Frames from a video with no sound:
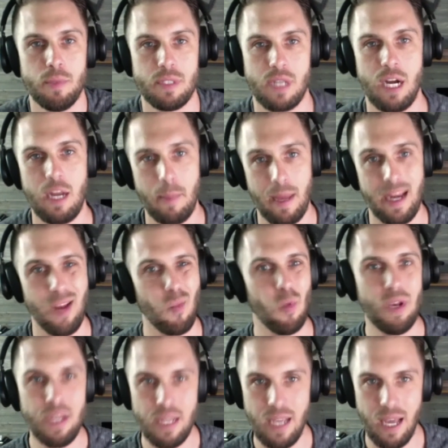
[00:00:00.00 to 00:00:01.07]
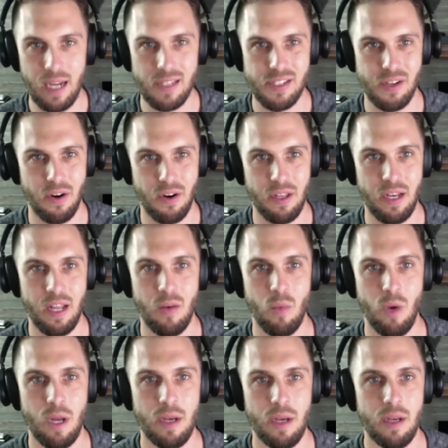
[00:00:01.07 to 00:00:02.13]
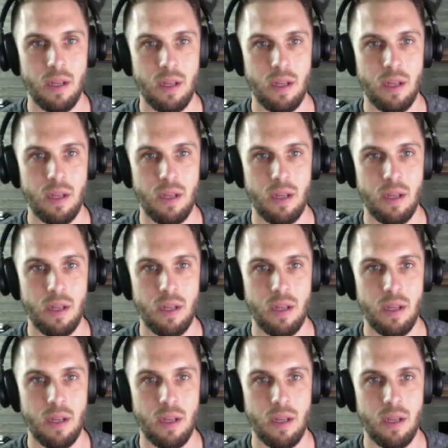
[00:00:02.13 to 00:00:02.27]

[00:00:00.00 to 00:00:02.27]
but talk about it when you got it started and what